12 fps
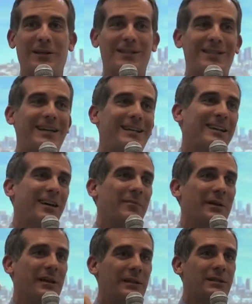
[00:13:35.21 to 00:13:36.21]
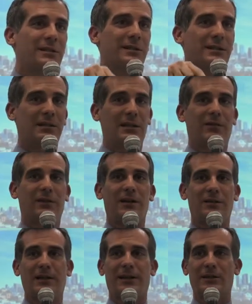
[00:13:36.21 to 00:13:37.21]
but he decided to come into the city of
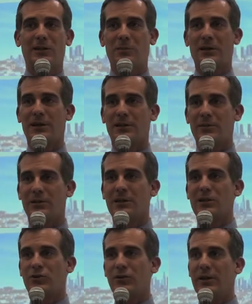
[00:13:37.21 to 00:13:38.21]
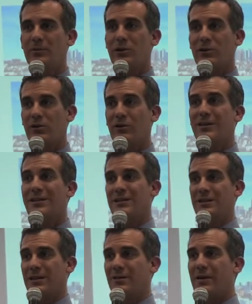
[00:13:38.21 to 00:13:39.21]
Los Angeles because it was his dream to turn this
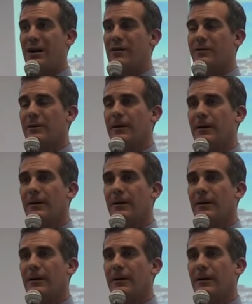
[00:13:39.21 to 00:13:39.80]
city around.